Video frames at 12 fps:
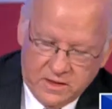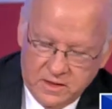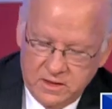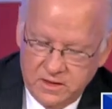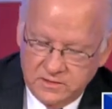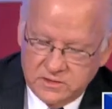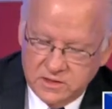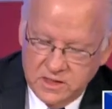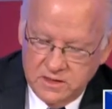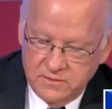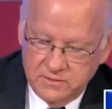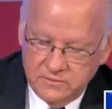
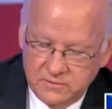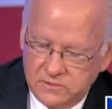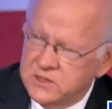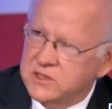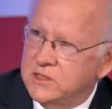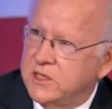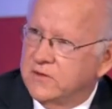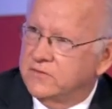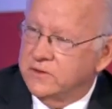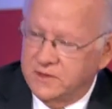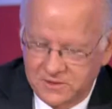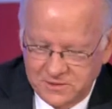Listen
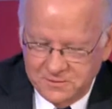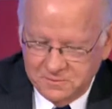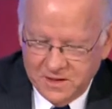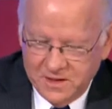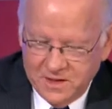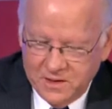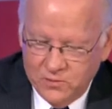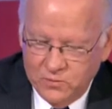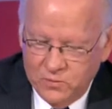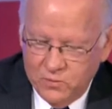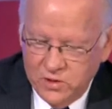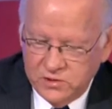carefully, all right?
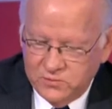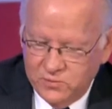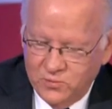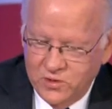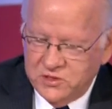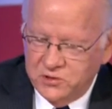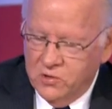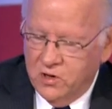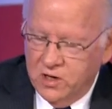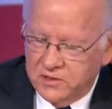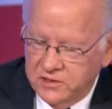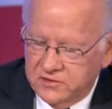Would you
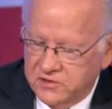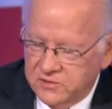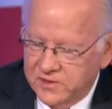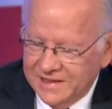audit the